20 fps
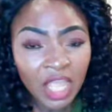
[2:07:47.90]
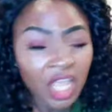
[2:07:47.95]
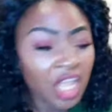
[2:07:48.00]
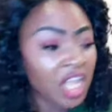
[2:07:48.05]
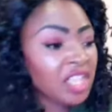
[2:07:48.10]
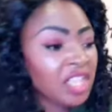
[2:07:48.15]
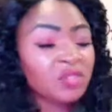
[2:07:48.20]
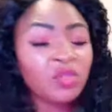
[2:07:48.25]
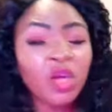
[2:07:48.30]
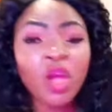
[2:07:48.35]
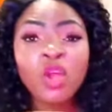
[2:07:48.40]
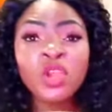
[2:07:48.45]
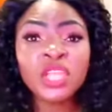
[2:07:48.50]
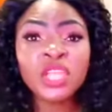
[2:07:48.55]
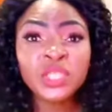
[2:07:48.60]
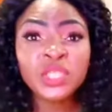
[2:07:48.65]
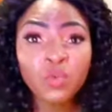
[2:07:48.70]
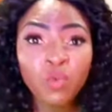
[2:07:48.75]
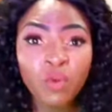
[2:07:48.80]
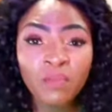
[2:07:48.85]
It's not
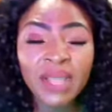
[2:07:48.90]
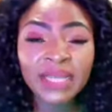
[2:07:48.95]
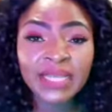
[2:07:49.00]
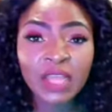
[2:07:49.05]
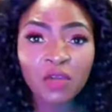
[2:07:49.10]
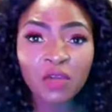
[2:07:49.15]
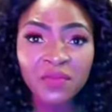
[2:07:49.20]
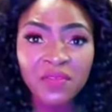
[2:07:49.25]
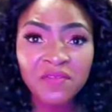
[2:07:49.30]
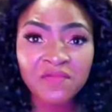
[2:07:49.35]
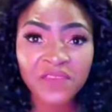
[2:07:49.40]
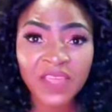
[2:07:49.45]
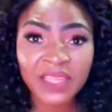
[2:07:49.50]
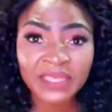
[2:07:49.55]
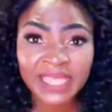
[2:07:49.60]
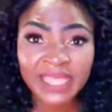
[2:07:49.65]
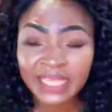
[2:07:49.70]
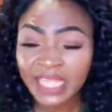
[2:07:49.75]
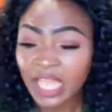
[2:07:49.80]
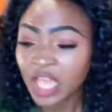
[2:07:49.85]
only the woman that will be
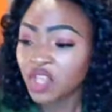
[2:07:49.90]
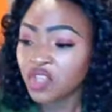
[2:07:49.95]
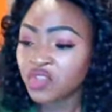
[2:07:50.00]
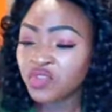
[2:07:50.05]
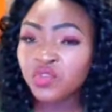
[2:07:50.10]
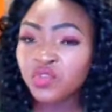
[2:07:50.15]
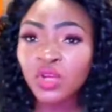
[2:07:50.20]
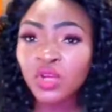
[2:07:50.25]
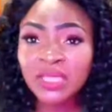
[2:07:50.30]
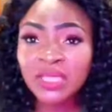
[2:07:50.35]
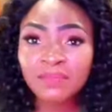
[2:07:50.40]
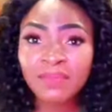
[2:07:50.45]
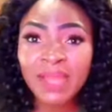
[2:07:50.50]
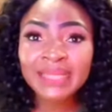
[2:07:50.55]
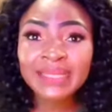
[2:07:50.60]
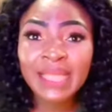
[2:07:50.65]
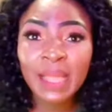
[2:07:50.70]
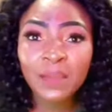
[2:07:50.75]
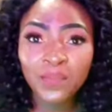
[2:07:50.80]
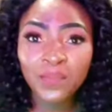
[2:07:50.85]
affected. You, the
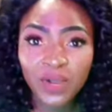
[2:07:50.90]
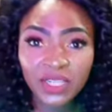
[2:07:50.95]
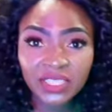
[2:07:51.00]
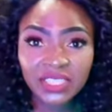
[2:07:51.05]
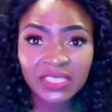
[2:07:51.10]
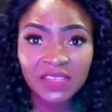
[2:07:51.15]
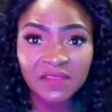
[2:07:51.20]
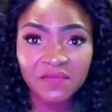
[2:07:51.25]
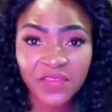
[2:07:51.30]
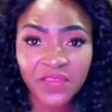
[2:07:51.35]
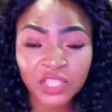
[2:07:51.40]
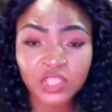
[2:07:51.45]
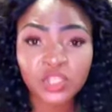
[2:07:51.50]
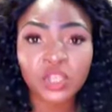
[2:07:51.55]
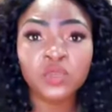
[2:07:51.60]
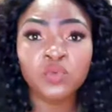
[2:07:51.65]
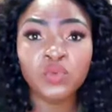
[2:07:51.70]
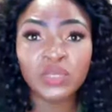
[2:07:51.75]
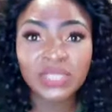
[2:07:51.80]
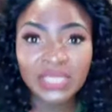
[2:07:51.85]
man that brought the infection,
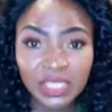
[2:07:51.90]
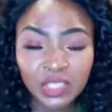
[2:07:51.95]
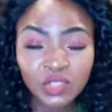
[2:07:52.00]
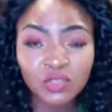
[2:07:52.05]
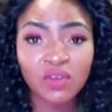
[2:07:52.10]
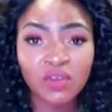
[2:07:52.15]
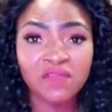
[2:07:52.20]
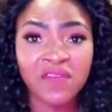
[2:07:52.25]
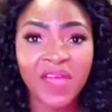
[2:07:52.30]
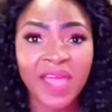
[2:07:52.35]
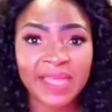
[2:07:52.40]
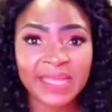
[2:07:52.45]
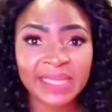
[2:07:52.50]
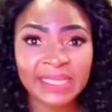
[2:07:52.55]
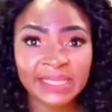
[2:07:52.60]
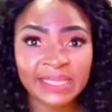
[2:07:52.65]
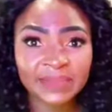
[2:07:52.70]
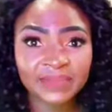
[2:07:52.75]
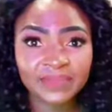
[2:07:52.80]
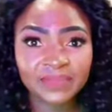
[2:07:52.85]
you will still suffer
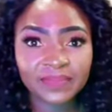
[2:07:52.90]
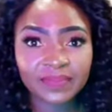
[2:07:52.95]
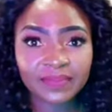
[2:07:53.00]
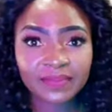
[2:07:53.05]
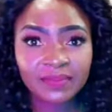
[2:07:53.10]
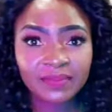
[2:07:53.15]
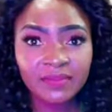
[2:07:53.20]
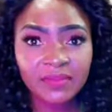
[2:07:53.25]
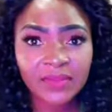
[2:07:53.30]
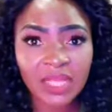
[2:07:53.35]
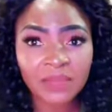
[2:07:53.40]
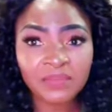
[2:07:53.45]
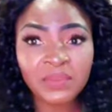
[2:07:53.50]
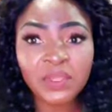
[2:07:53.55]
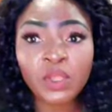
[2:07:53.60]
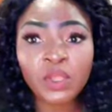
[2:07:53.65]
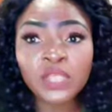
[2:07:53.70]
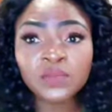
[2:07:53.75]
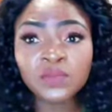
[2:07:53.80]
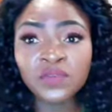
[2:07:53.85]
it.
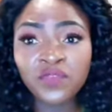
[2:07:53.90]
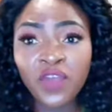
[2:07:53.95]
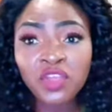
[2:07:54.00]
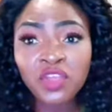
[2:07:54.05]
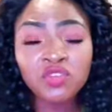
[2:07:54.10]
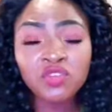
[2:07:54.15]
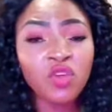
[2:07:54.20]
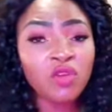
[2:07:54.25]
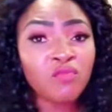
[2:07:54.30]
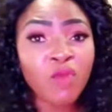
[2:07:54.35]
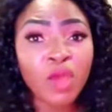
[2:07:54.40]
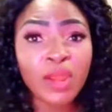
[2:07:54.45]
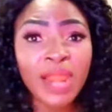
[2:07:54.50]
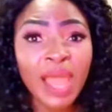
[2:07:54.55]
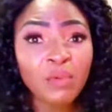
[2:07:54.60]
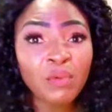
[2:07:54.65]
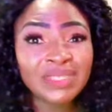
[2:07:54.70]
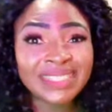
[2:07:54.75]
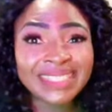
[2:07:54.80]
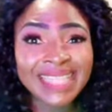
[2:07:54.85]
Because before you know,
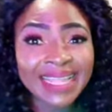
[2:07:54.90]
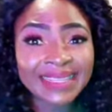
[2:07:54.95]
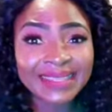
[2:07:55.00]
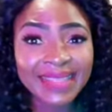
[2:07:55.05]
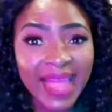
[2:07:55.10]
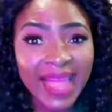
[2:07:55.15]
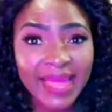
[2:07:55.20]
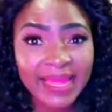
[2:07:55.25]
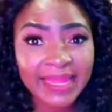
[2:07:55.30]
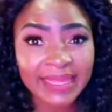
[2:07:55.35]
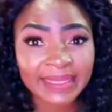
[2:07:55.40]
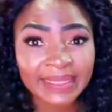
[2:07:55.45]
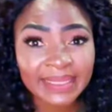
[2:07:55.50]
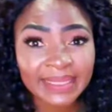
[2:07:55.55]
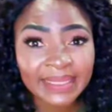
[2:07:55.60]
Gola will start dying.